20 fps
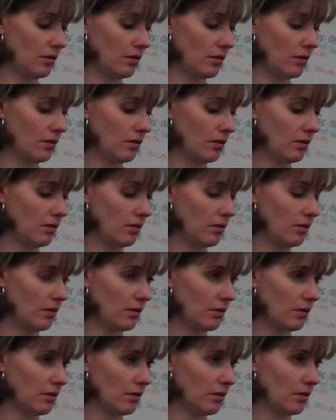
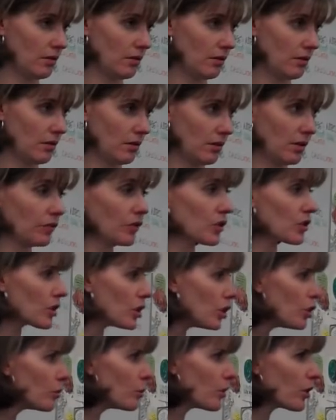if it's a
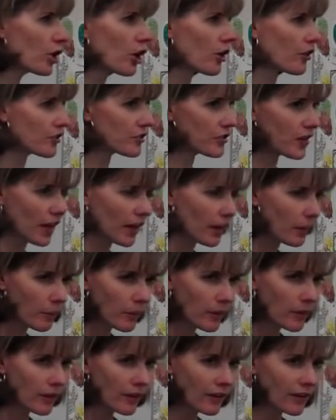cube, they're all the same.
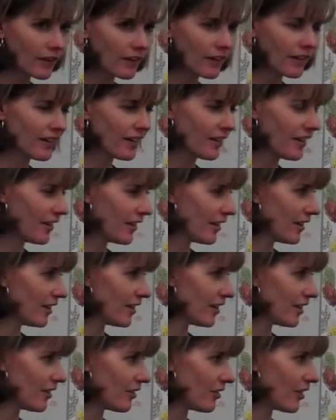
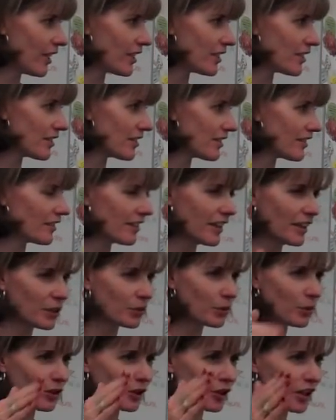Right?
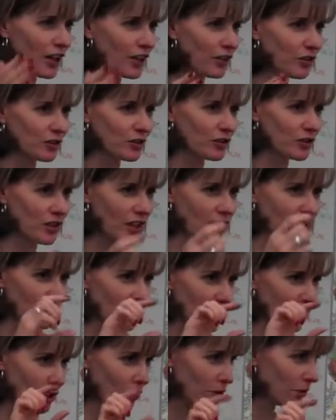Length, width, and height are the same
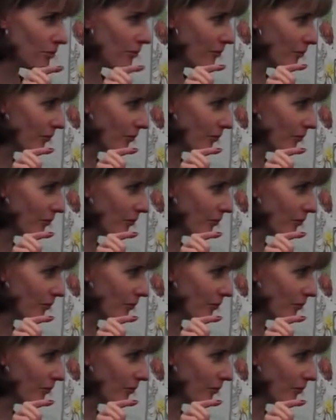in a cube?